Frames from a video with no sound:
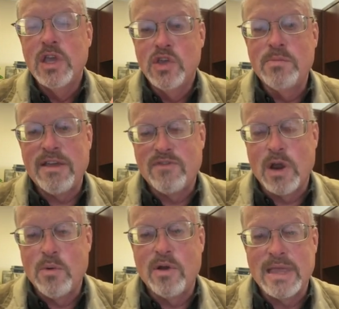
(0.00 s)
you might very
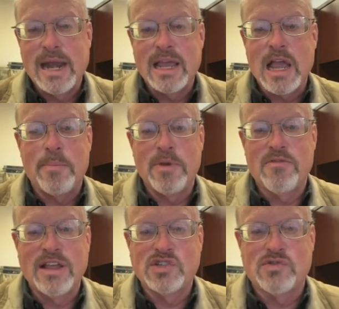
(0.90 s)
well get a
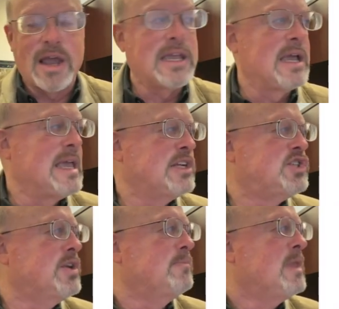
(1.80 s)
copyright strike against
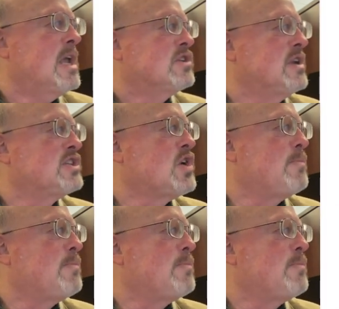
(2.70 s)
you. So let's go